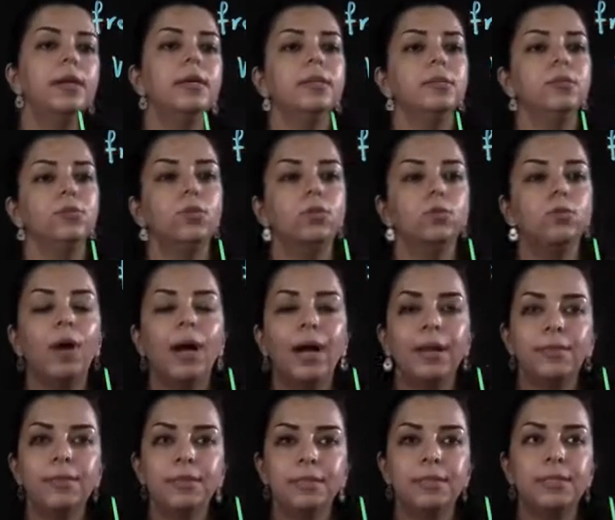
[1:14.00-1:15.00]
So to
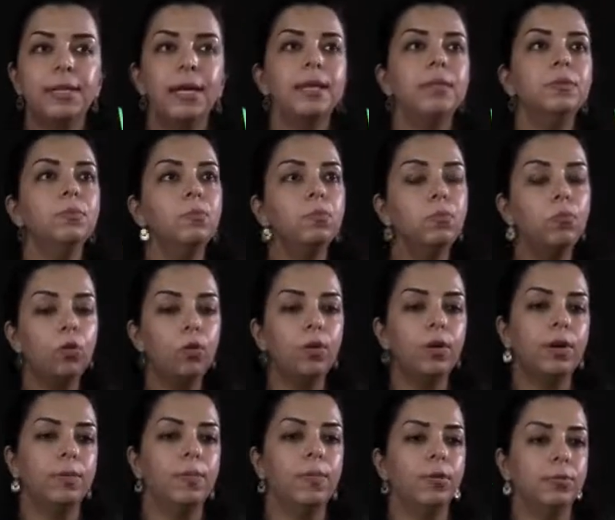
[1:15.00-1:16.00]
understand
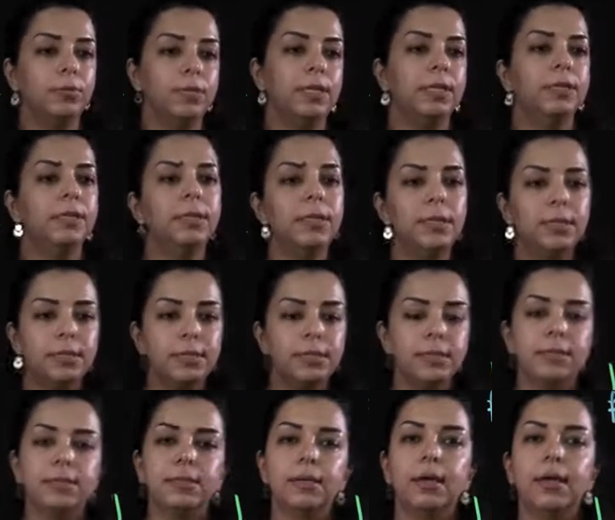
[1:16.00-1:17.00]
more about it,
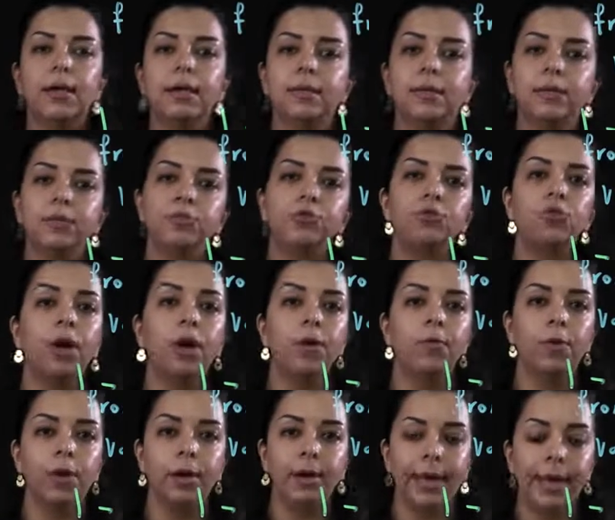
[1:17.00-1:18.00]
let's try
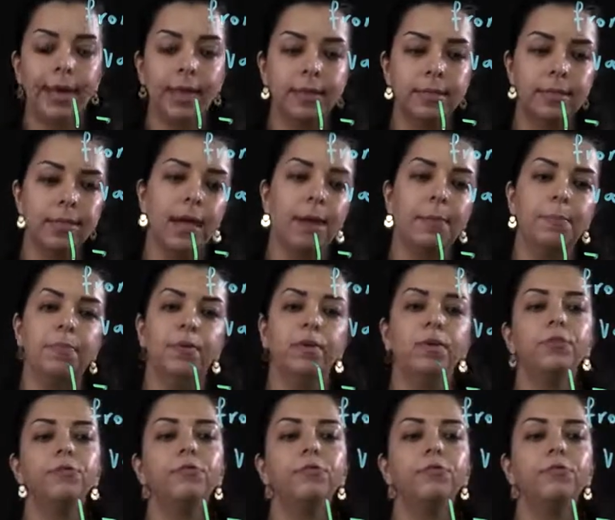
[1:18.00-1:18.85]
one example.